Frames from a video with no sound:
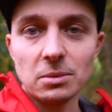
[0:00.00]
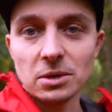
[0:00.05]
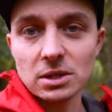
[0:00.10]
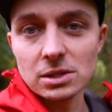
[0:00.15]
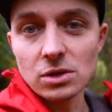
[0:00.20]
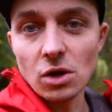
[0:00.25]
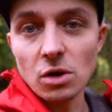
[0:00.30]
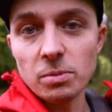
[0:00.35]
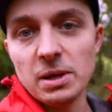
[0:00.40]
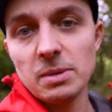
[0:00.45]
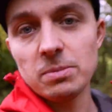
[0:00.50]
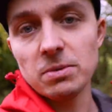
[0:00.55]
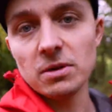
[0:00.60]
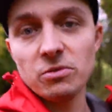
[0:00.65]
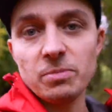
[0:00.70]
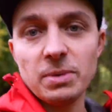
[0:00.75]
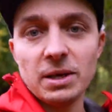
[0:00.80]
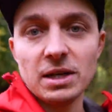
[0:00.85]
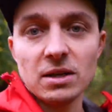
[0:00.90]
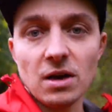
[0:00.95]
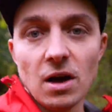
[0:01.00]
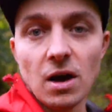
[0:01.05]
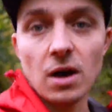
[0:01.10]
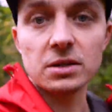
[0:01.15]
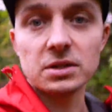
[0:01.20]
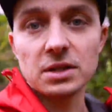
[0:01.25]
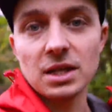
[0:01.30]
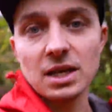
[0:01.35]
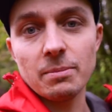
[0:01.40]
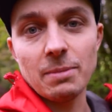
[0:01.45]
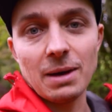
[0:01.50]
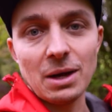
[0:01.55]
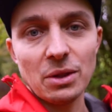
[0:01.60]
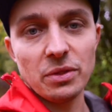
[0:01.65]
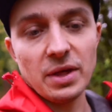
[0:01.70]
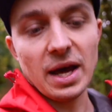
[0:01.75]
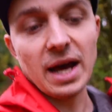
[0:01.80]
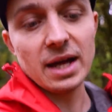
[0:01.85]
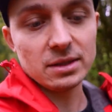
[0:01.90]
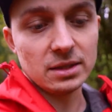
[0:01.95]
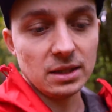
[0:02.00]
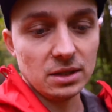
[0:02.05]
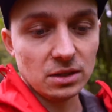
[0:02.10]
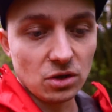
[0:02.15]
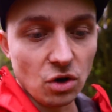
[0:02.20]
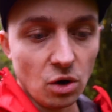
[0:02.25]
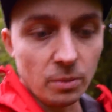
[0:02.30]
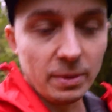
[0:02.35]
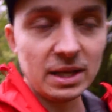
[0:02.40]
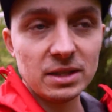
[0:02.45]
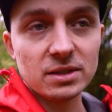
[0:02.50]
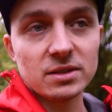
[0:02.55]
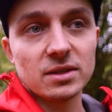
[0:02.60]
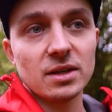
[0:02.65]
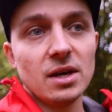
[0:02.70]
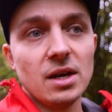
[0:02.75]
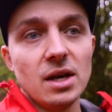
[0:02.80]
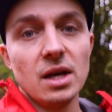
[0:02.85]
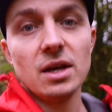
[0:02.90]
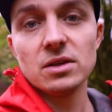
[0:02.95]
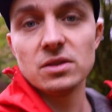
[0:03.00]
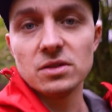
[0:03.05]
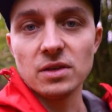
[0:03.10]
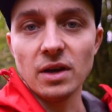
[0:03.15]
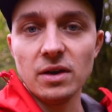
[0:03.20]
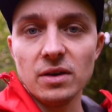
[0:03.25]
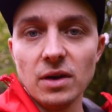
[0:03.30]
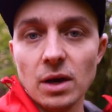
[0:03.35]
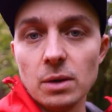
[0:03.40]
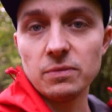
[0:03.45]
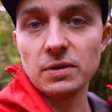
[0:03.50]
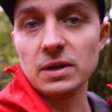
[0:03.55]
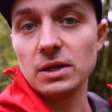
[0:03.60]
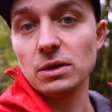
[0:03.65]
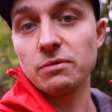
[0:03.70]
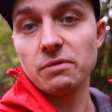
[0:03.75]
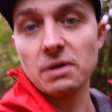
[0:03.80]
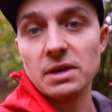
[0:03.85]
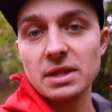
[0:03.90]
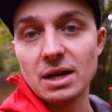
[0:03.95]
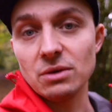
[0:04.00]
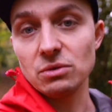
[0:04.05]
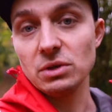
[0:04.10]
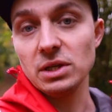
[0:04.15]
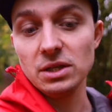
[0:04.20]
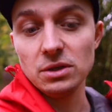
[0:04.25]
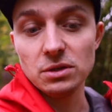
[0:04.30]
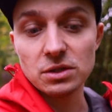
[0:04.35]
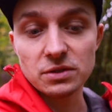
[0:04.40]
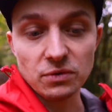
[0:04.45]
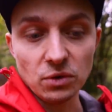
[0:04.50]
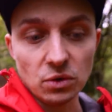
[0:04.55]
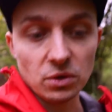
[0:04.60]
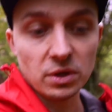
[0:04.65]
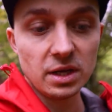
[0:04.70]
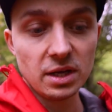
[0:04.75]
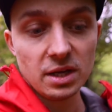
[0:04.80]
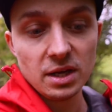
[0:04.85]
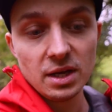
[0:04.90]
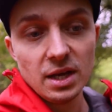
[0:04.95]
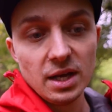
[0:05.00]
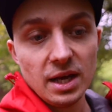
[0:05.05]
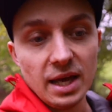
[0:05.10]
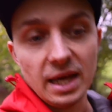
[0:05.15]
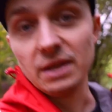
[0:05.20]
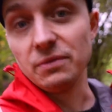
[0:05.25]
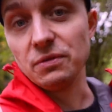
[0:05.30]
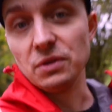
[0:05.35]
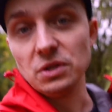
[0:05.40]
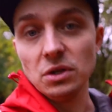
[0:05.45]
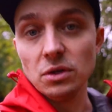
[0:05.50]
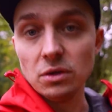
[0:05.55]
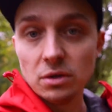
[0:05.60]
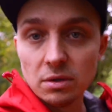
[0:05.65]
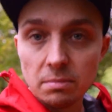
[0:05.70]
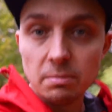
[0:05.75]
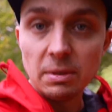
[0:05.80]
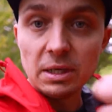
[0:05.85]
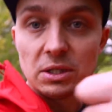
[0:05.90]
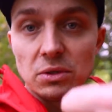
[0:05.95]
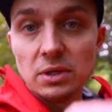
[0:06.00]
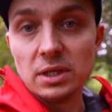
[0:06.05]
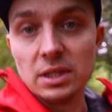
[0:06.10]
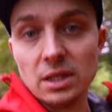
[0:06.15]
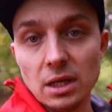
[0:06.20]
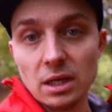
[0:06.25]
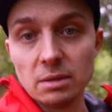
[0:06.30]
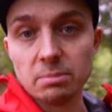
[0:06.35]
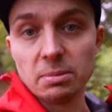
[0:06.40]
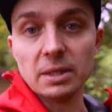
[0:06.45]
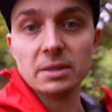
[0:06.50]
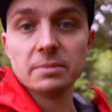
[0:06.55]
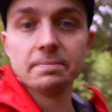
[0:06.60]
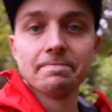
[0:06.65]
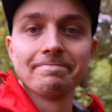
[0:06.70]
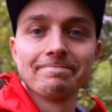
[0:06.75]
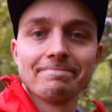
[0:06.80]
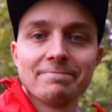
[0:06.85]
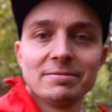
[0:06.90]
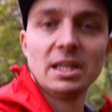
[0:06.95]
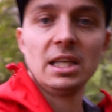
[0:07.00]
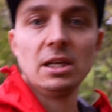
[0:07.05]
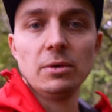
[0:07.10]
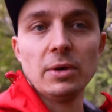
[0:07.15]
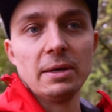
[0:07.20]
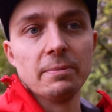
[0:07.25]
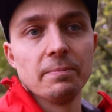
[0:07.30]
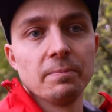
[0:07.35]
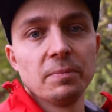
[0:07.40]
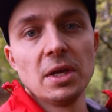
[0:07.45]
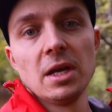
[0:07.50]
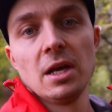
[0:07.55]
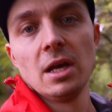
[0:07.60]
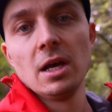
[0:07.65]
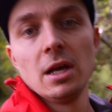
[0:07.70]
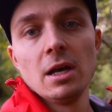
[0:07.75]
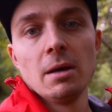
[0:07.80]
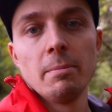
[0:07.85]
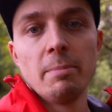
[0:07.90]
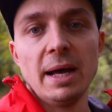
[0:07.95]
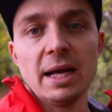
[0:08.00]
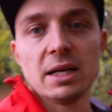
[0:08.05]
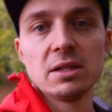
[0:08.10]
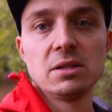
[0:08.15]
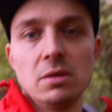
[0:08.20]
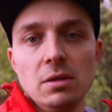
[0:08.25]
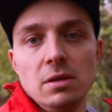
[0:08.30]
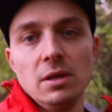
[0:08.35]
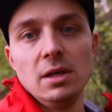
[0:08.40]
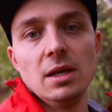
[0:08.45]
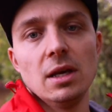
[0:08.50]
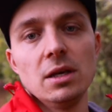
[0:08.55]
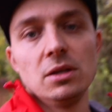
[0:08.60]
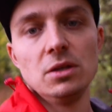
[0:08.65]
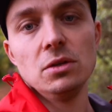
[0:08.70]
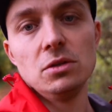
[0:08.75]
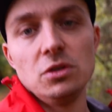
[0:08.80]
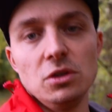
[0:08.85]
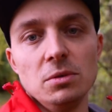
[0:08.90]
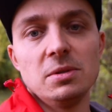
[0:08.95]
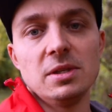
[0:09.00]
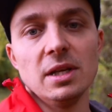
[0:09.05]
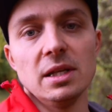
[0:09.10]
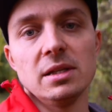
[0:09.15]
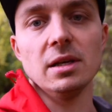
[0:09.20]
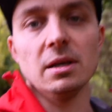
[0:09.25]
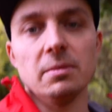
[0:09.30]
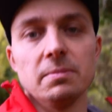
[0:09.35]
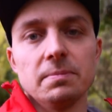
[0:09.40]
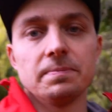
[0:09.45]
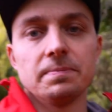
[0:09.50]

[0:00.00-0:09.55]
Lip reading: because a lot of people have been asking about that in the comments, so hopefully you'll find that really useful, and if you do, make sure you hit the like button. Anyway, back to the YouTube setup.